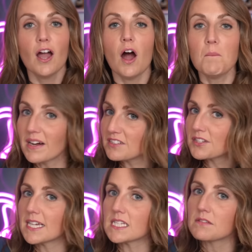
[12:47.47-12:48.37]
much
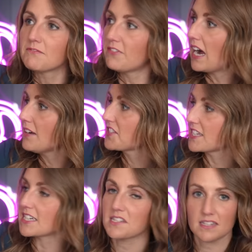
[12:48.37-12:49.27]
less five,
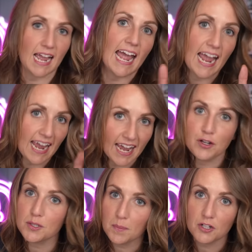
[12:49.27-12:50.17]
six, and
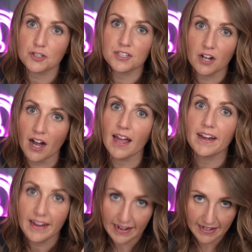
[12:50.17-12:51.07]
especially not
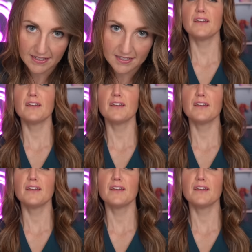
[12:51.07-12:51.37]
8.